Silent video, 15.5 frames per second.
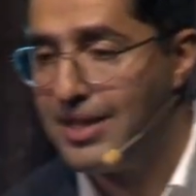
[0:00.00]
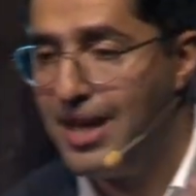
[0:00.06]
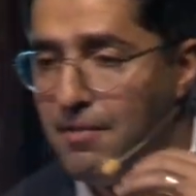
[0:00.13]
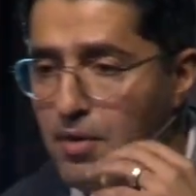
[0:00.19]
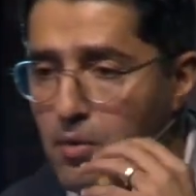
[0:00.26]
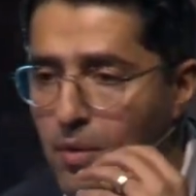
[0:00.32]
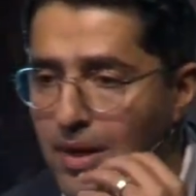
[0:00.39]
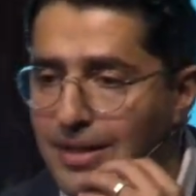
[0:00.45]

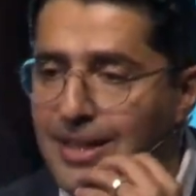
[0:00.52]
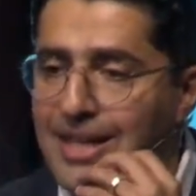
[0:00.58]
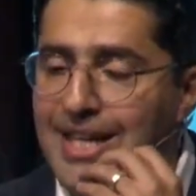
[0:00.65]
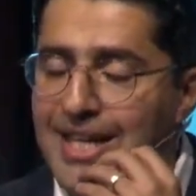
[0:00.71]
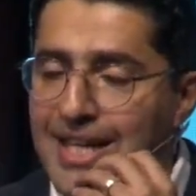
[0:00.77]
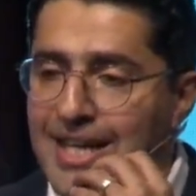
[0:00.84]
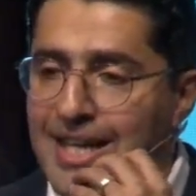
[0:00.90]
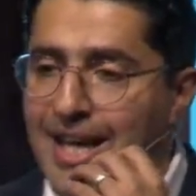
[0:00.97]
Everyone
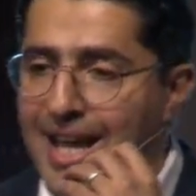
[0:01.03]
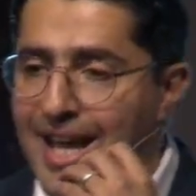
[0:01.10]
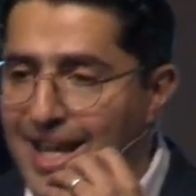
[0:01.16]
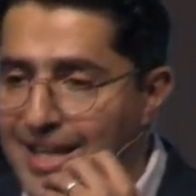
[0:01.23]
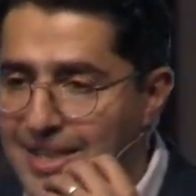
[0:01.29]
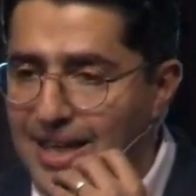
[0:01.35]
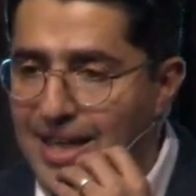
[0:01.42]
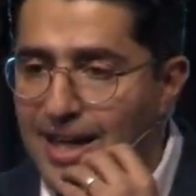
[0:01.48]
has
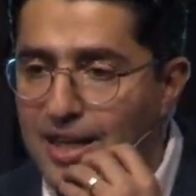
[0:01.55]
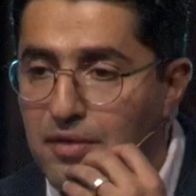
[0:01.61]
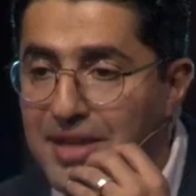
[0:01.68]
a kind of